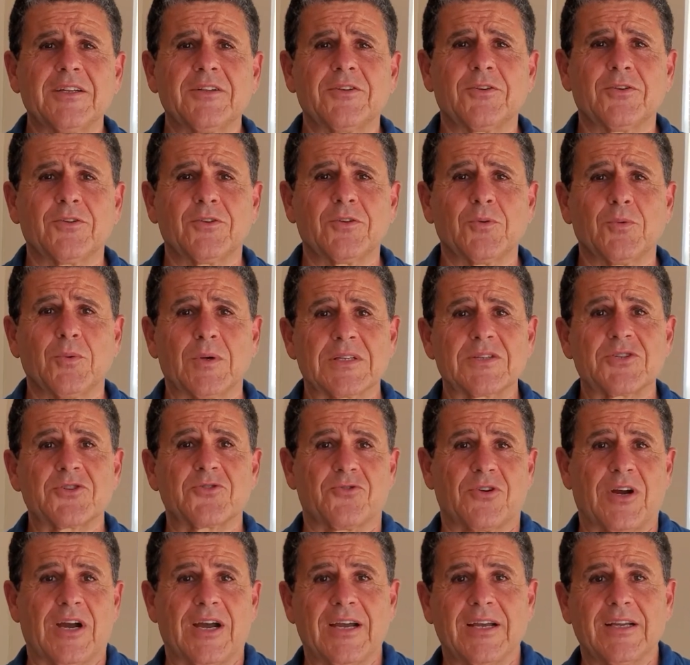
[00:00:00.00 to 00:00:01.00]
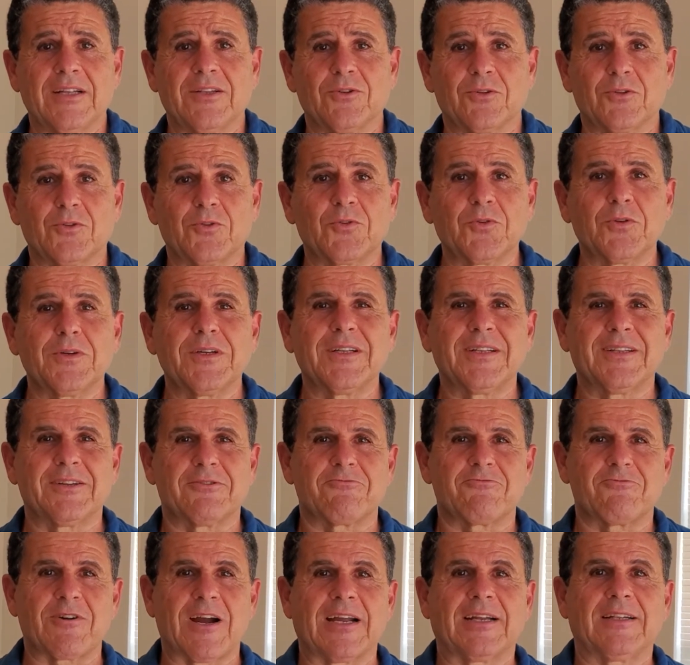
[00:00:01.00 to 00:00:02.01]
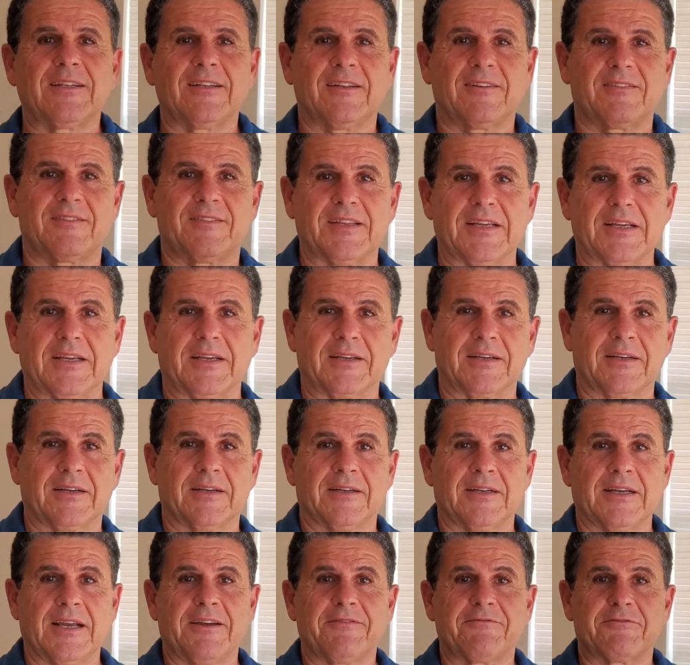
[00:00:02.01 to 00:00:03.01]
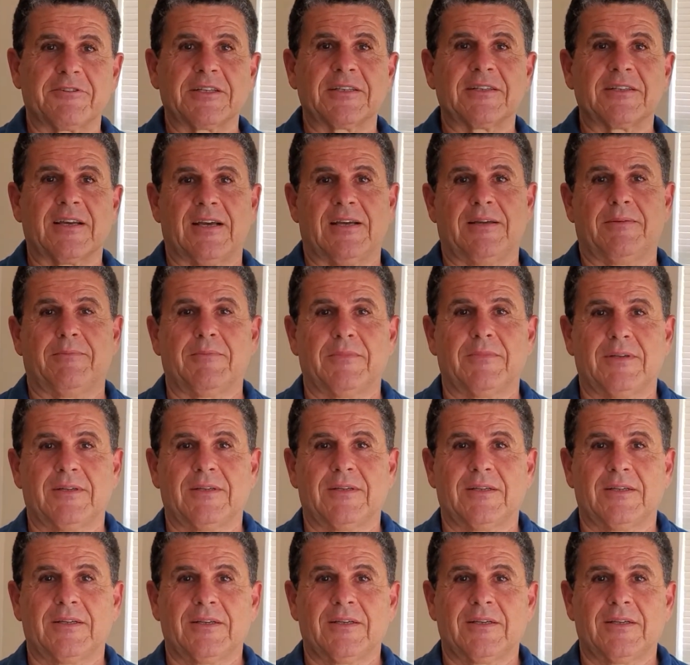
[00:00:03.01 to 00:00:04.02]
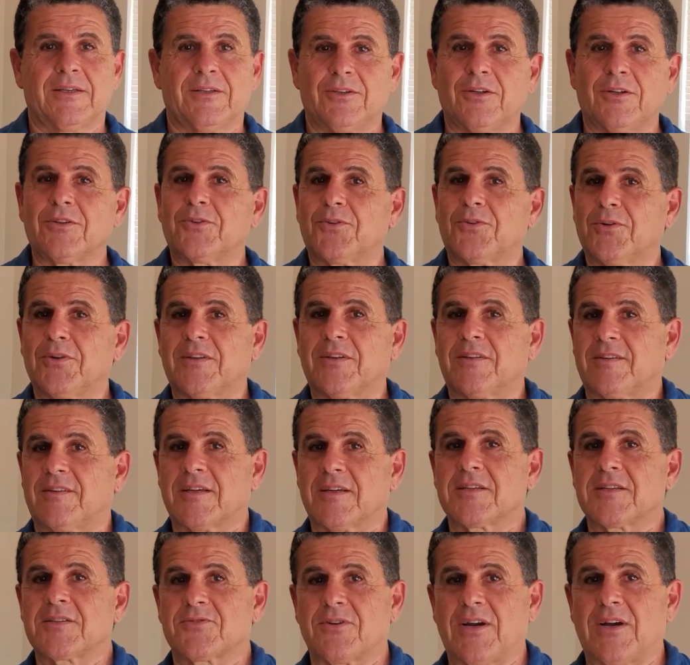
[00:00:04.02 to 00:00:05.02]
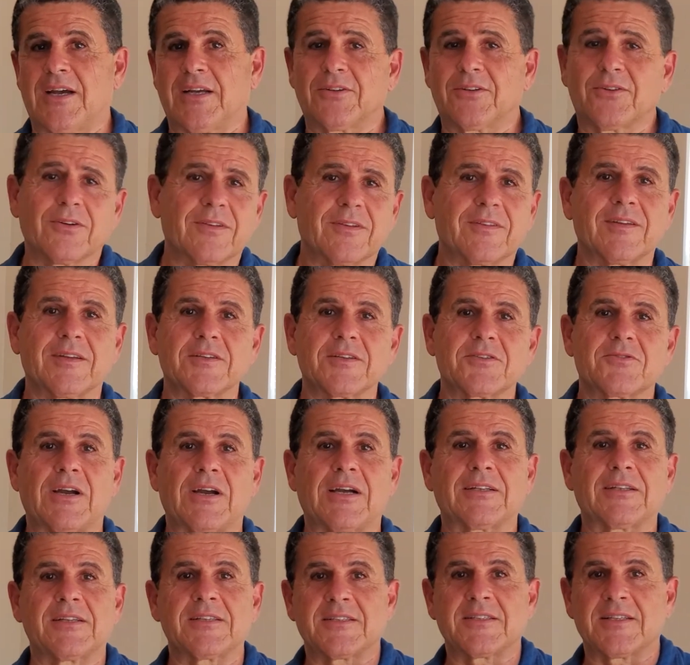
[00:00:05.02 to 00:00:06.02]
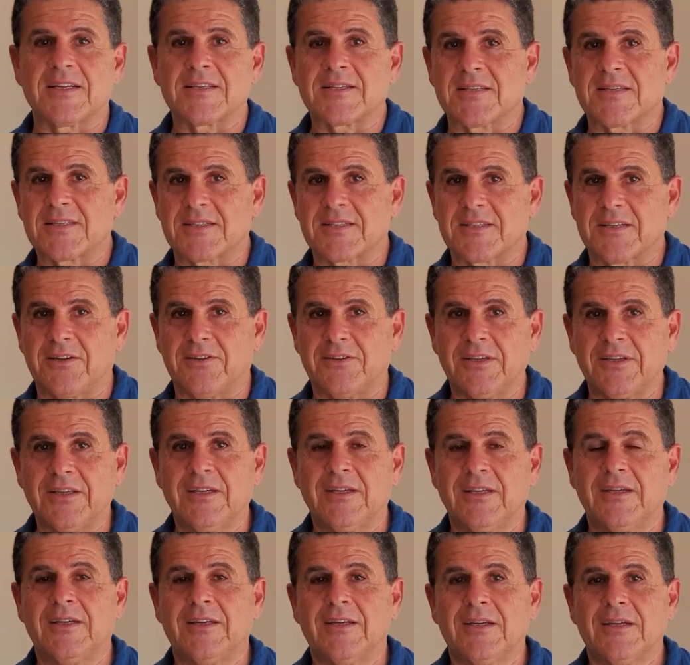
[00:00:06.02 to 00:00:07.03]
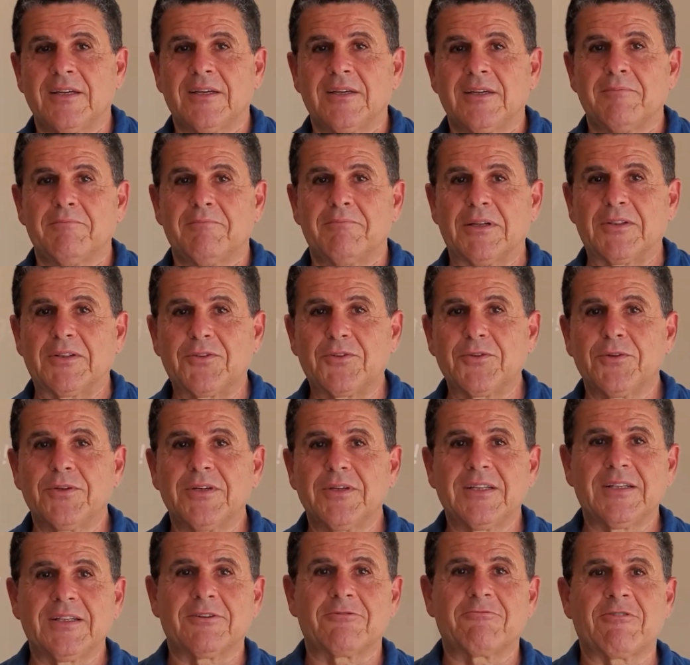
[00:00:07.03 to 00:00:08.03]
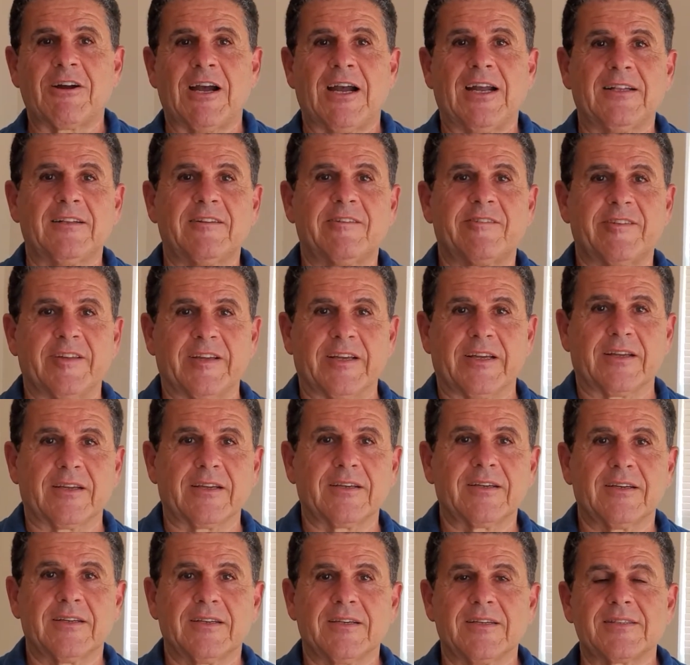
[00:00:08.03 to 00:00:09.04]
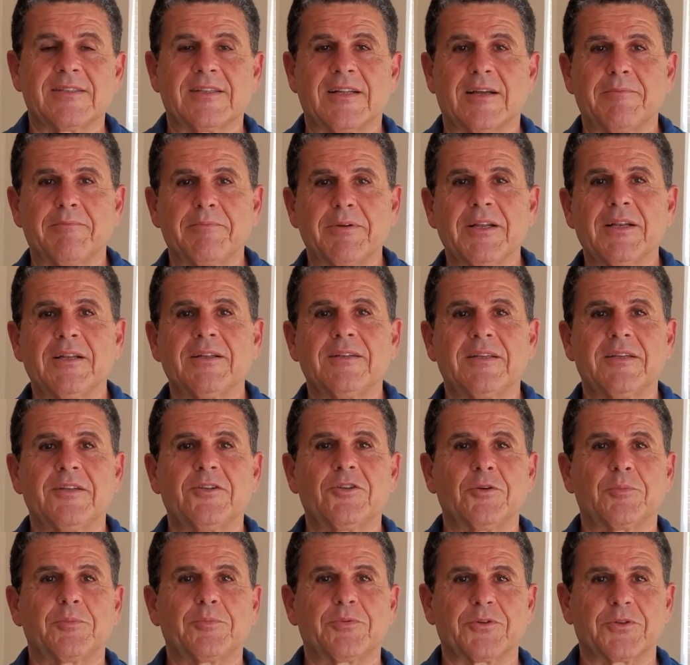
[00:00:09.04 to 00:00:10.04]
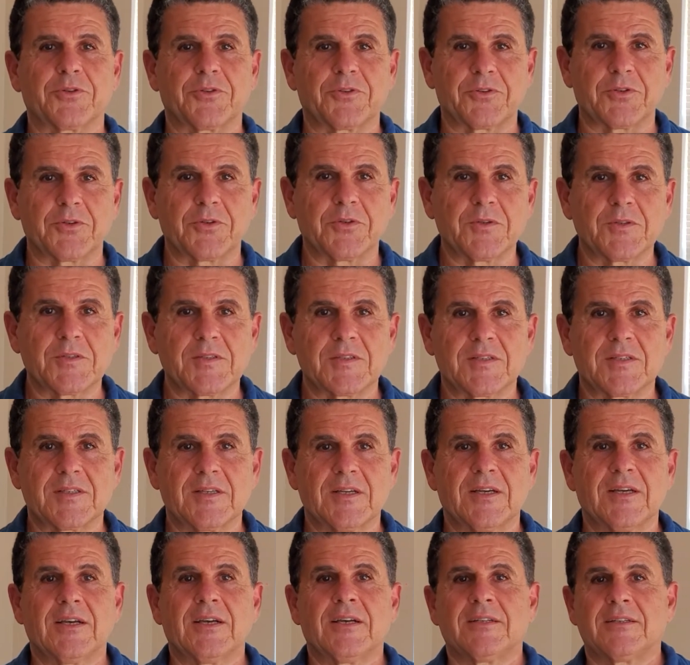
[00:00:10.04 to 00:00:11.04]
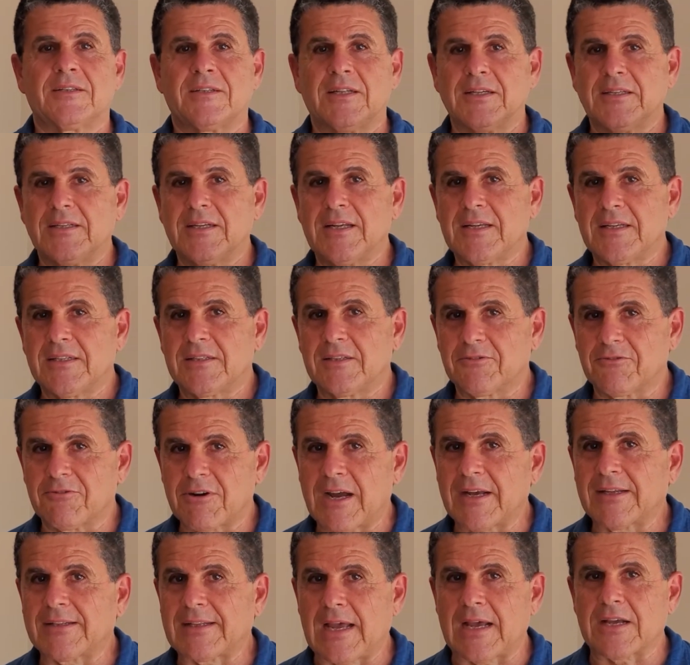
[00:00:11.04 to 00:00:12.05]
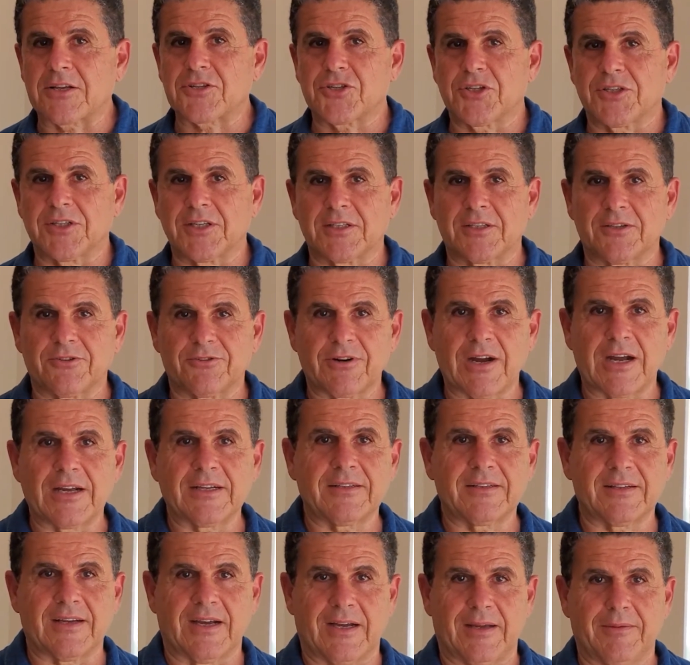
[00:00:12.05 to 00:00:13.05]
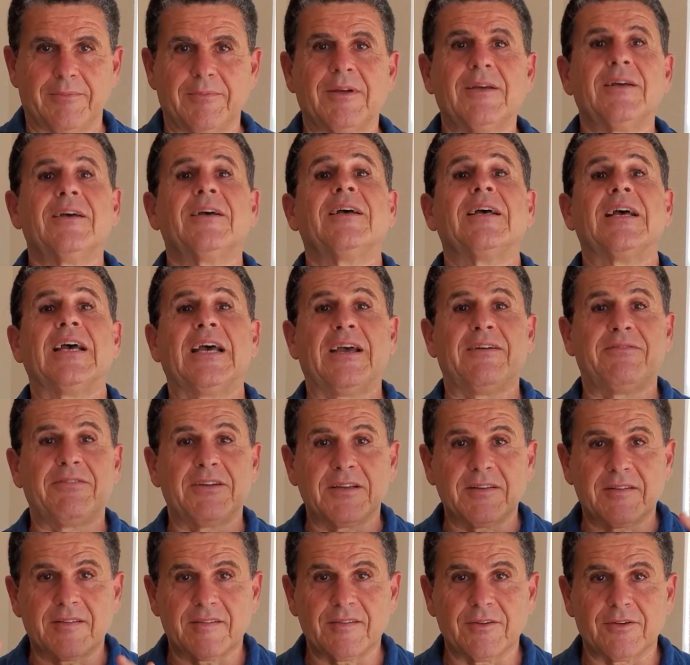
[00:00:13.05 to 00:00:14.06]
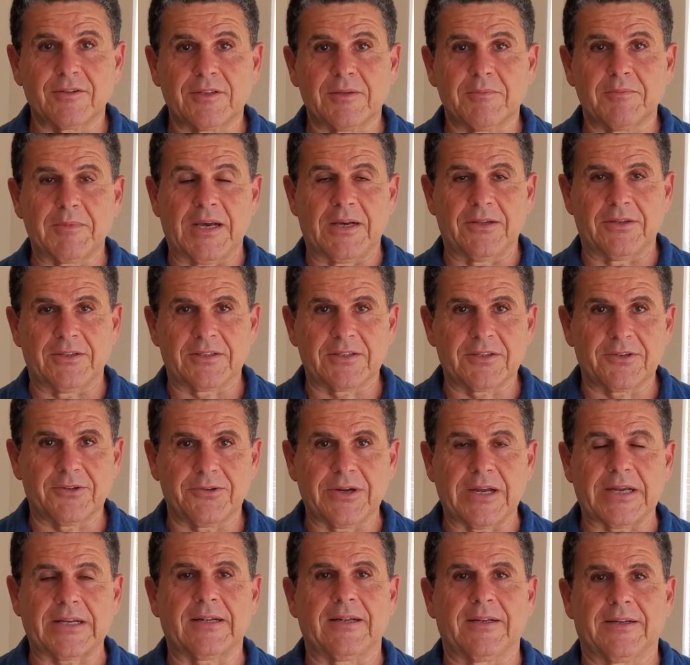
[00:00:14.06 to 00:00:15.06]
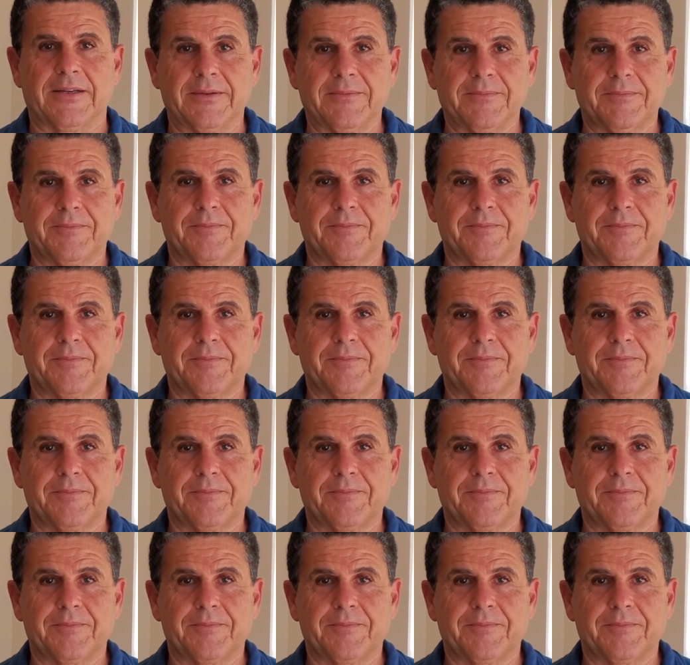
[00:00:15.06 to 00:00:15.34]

to do what's right or doing the right thing every time. Not doing things right. Doing things right is necessary, but doing the right thing is the ability to produce the right action at the right time, having thought about it correctly.